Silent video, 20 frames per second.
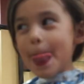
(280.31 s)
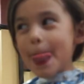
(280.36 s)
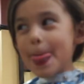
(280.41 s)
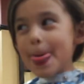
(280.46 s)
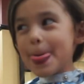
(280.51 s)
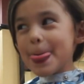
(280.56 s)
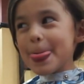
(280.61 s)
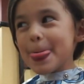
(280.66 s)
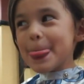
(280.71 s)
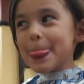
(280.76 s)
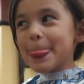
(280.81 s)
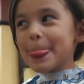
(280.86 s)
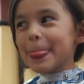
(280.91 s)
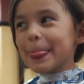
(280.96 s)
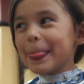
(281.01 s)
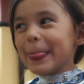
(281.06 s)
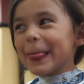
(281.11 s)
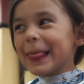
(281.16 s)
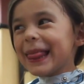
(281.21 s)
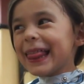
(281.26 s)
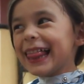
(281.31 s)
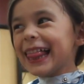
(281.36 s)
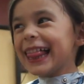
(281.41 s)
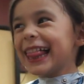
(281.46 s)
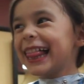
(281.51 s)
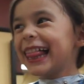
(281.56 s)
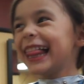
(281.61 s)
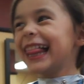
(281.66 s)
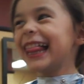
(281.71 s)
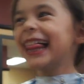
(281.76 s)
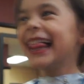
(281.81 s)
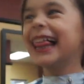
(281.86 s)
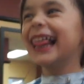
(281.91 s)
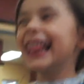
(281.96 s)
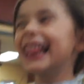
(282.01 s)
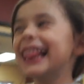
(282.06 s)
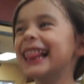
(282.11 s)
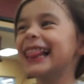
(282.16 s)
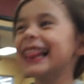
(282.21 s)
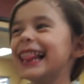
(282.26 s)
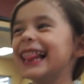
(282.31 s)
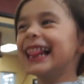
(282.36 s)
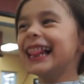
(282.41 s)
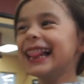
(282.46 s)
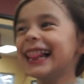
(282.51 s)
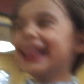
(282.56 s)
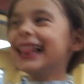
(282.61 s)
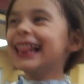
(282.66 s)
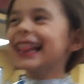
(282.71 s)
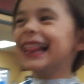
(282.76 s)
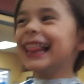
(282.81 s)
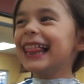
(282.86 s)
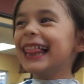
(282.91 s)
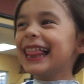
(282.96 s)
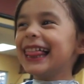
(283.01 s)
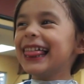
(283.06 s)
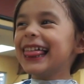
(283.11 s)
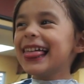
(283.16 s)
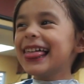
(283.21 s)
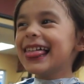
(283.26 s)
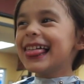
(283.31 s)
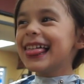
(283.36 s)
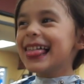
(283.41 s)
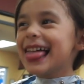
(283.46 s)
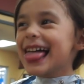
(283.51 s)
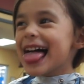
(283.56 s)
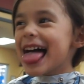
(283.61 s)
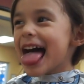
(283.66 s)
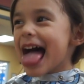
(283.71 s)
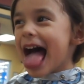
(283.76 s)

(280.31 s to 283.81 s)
are you doing with your tongue? Are you wiggling your tooth?